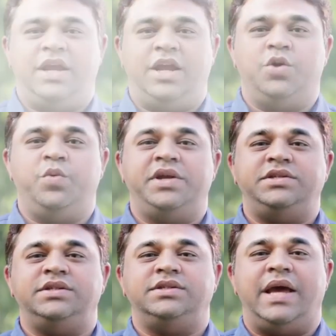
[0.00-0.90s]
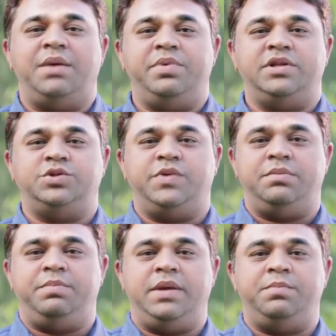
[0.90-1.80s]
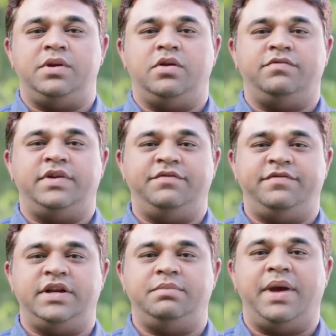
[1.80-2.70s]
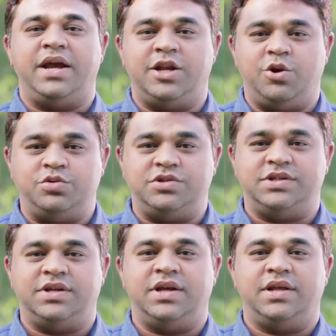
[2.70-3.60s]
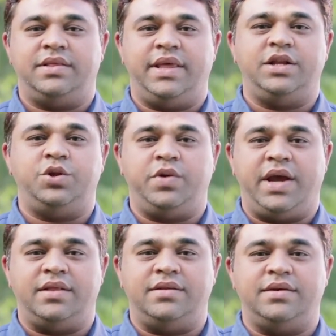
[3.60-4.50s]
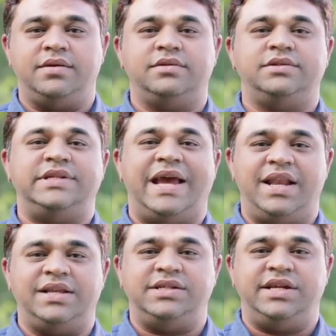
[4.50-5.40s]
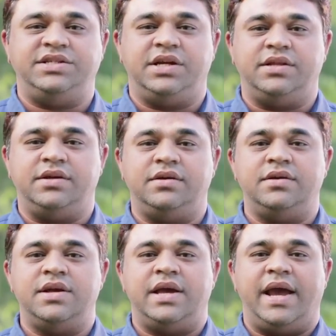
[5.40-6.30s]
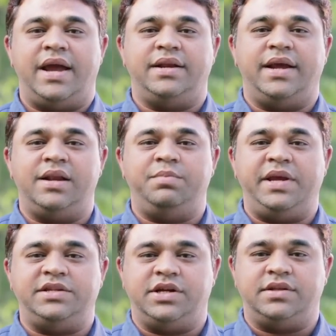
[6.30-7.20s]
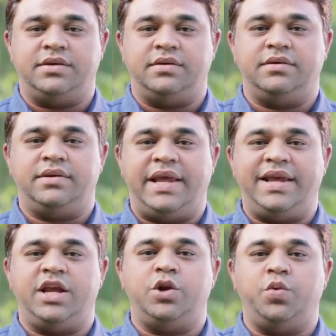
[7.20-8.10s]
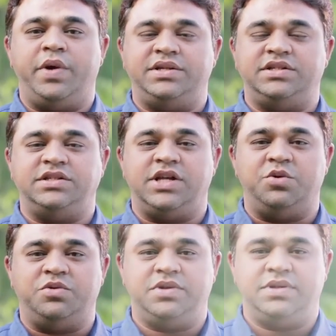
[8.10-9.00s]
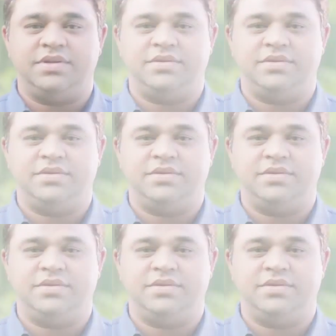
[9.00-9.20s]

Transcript: Innovations happens when people of different backgrounds think together, challenge each other and help each other, take innovations out.